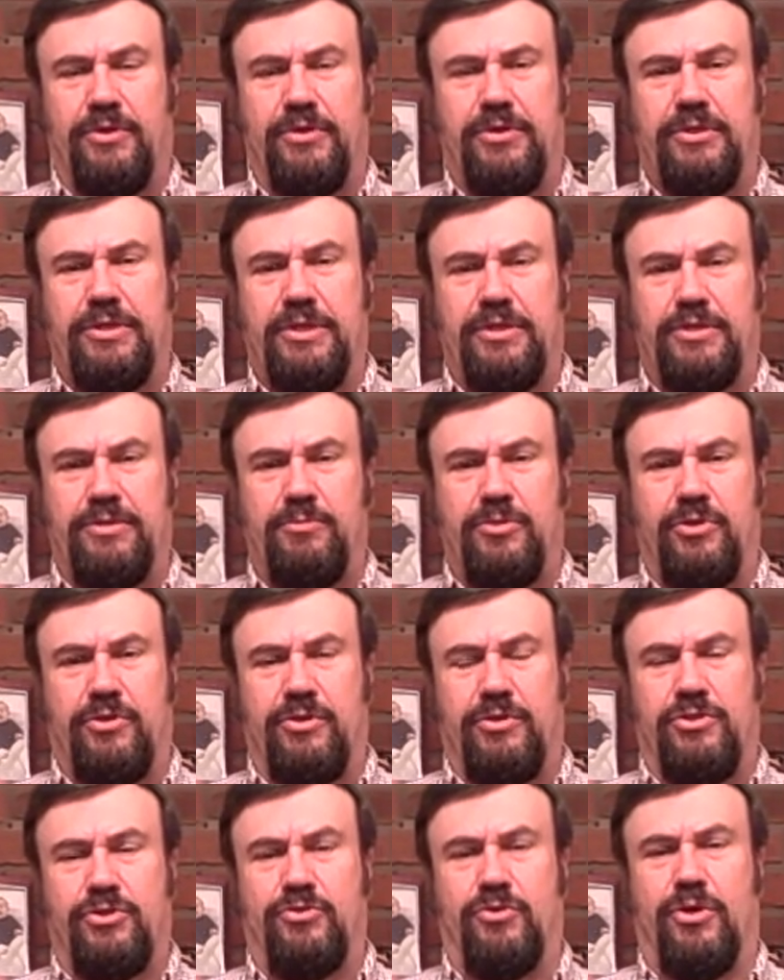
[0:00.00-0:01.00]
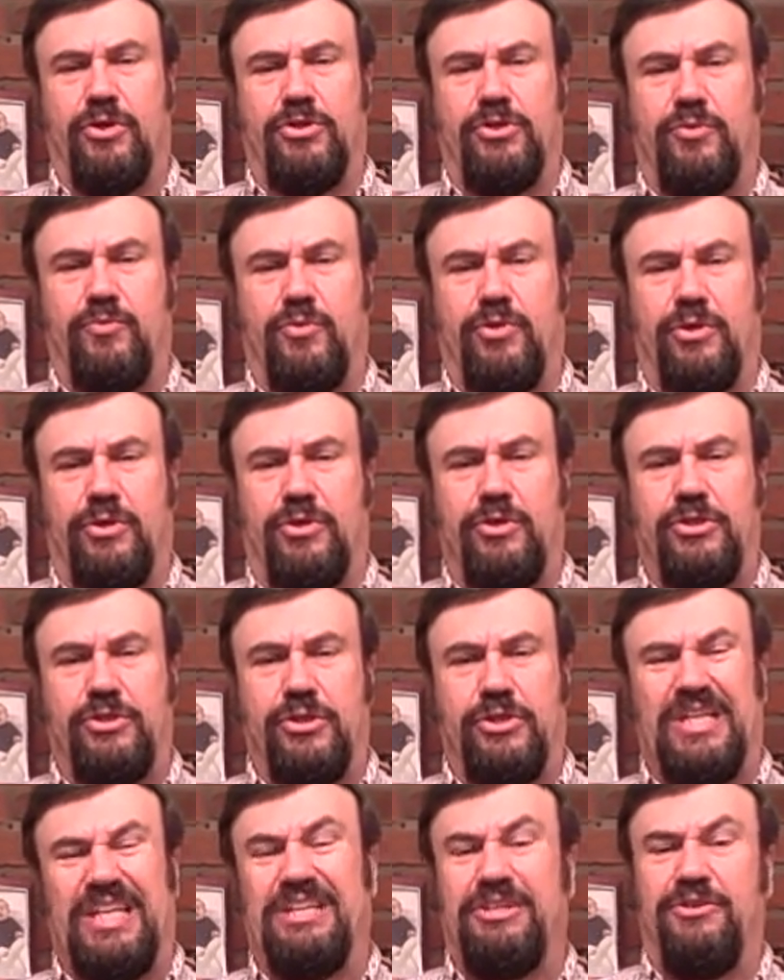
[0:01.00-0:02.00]
you take some of your construction workers,
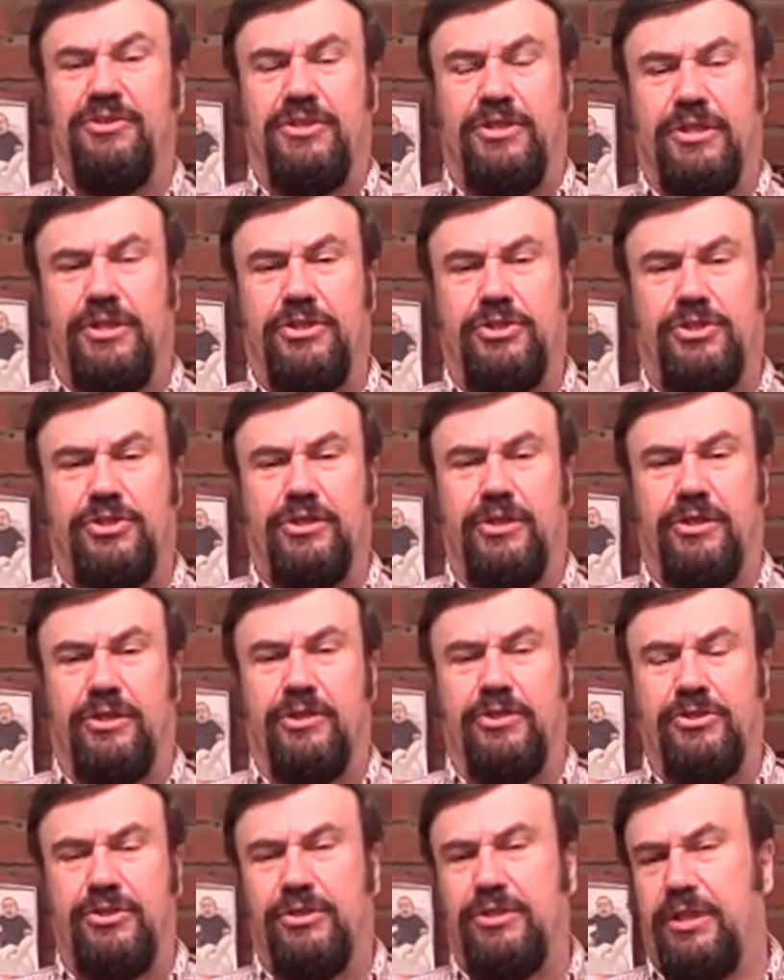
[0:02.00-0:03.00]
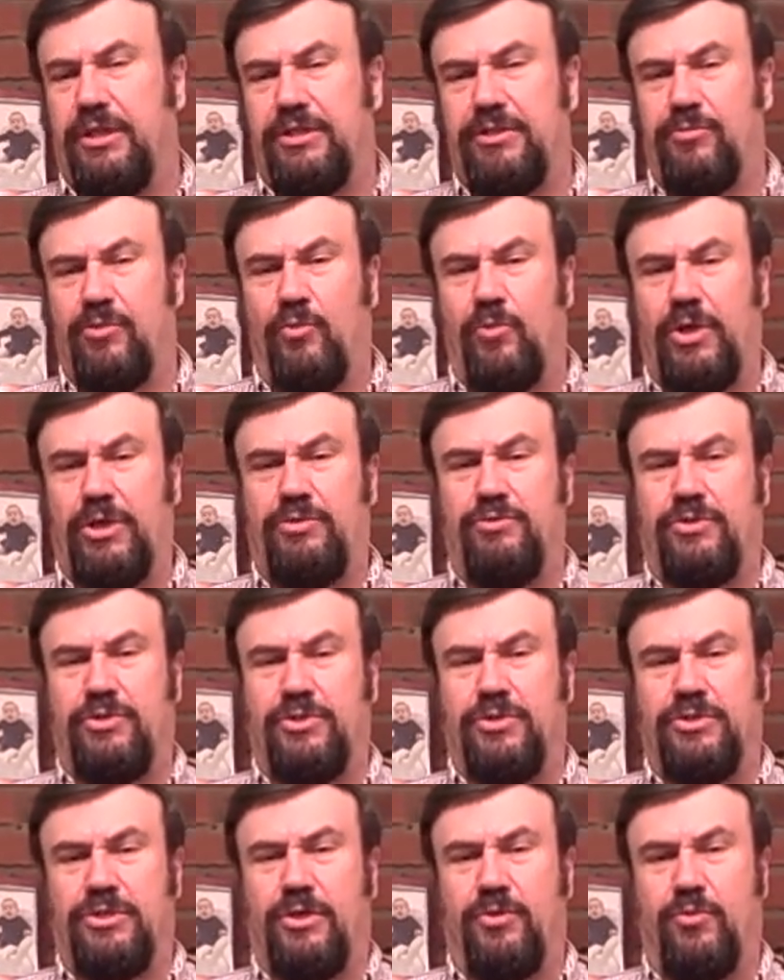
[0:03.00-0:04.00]
you take your ditch diggers, you take some of the
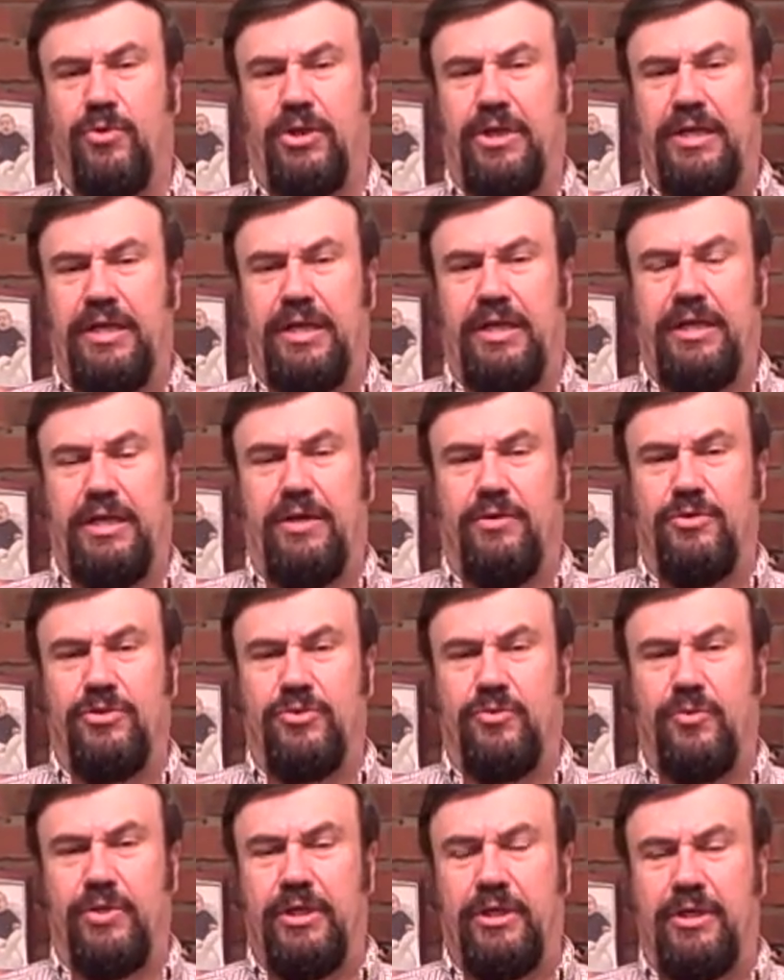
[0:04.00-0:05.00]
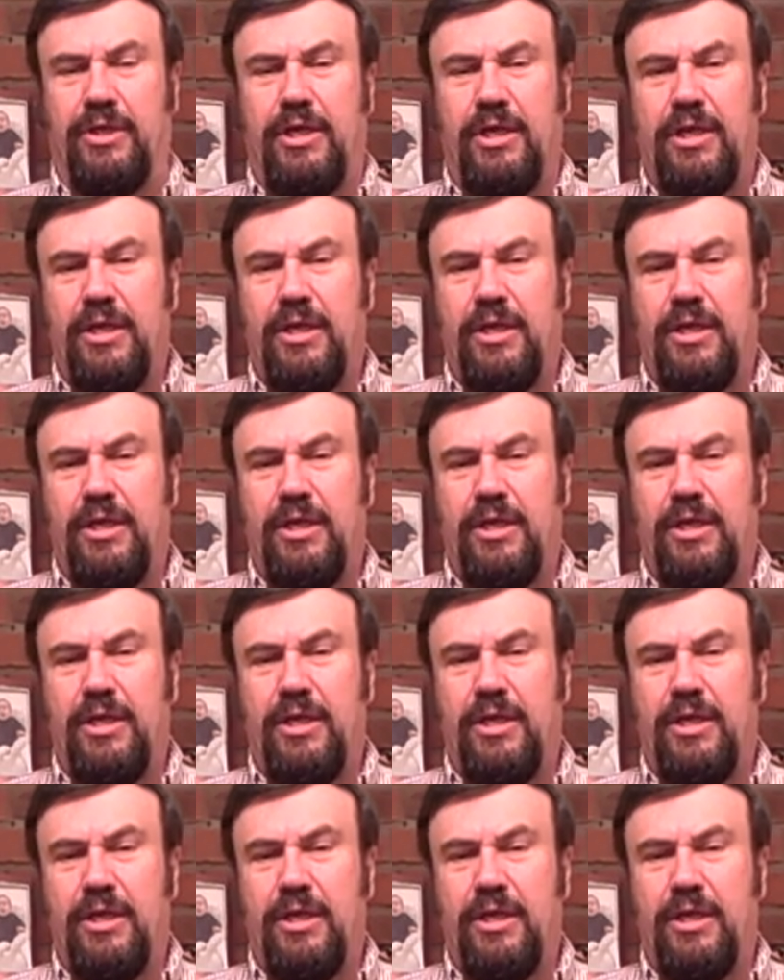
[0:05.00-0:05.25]
waitresses that are working 80 hours a week.